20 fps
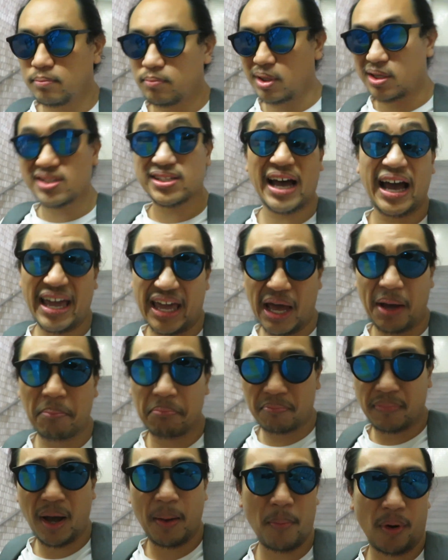because I
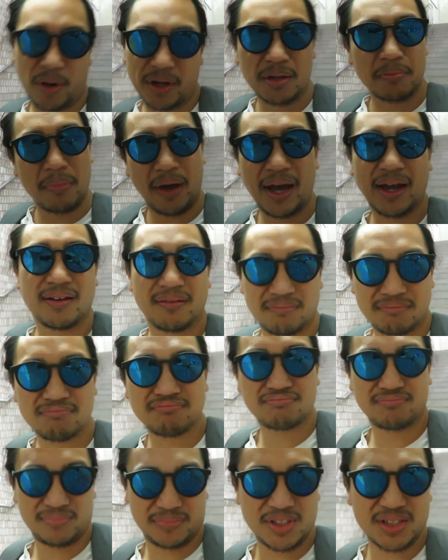am. I'm already mad
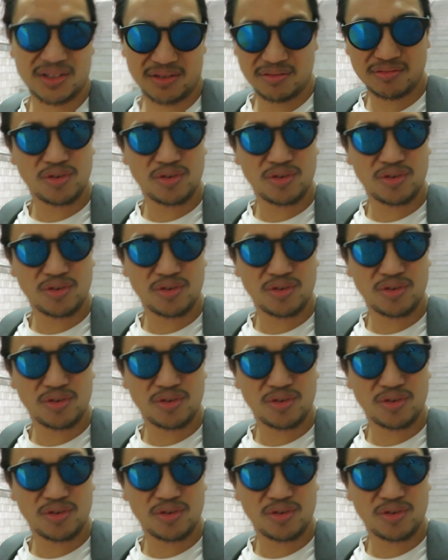just